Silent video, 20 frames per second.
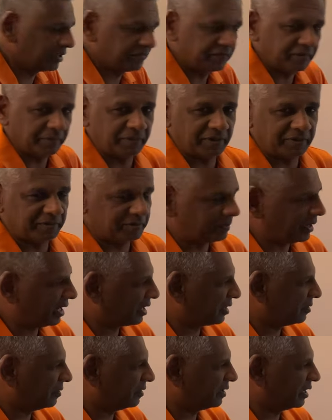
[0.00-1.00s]
familiar with
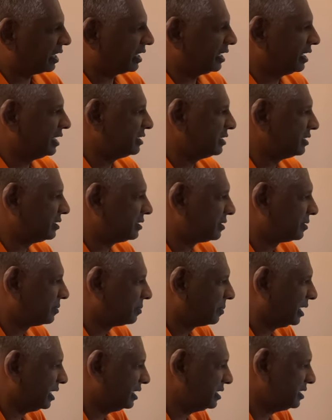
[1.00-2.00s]
Bangalore will recognize this
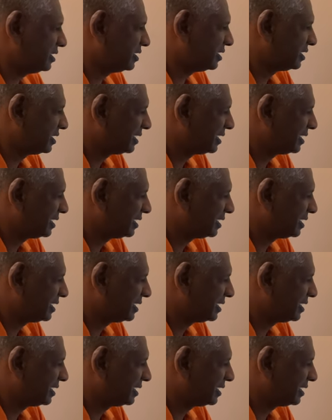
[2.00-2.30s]
place.